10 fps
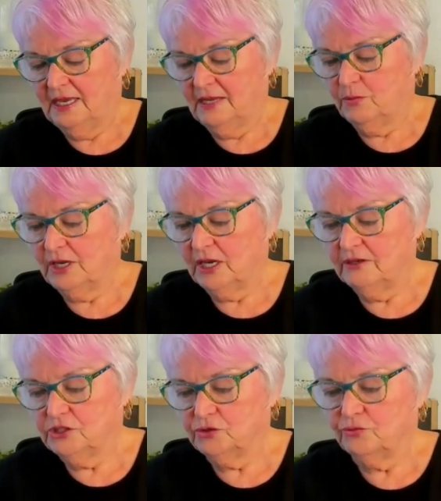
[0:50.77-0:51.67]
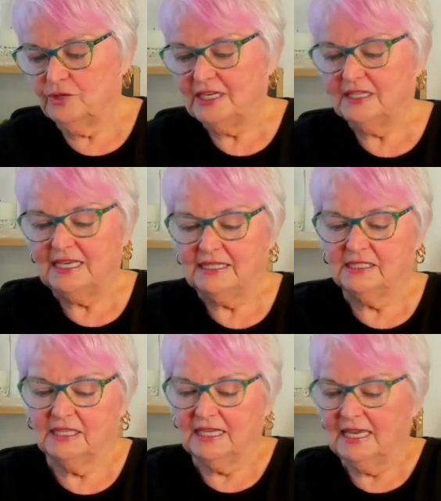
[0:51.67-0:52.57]
And we're going to read
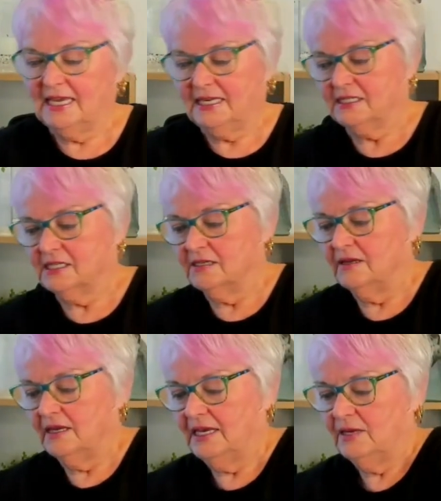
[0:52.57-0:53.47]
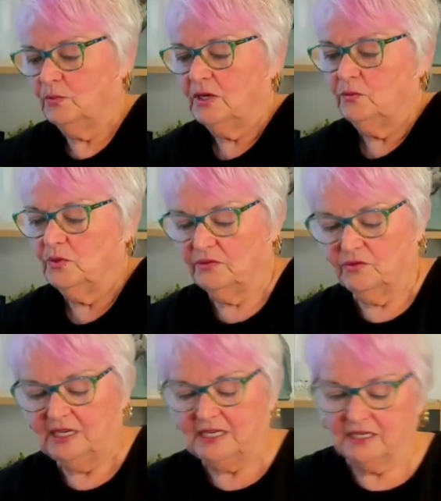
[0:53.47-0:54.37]
that at the end. And when we
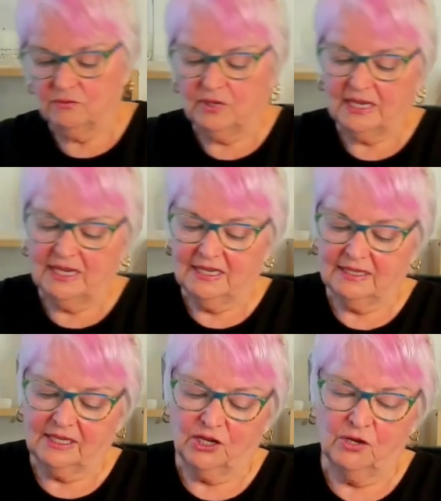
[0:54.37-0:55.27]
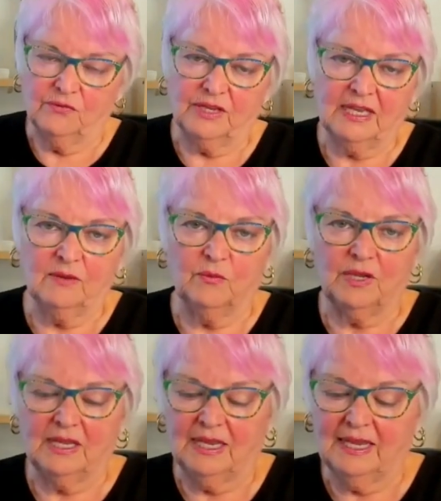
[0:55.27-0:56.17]
read it, we can't get over, can
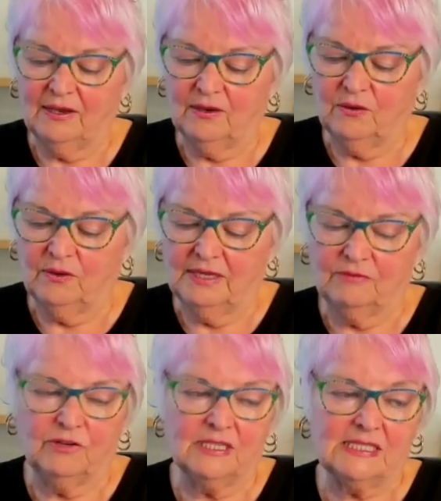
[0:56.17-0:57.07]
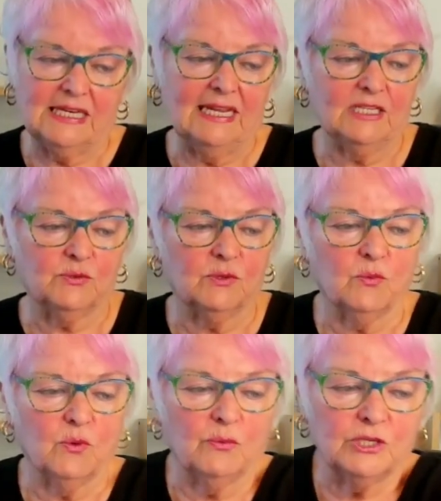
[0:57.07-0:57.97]
we, how it resonates with
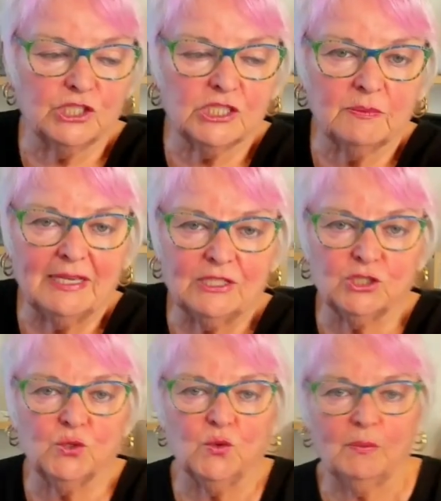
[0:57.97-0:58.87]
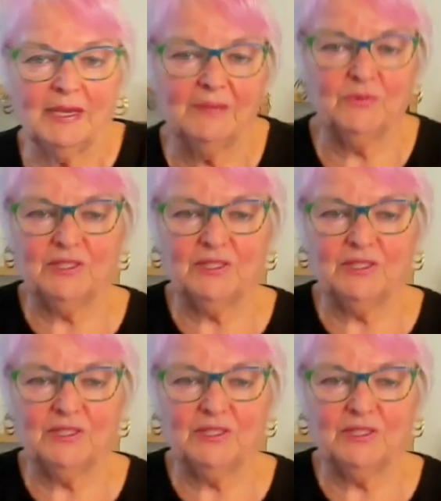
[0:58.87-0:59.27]
what we're just about to talk about.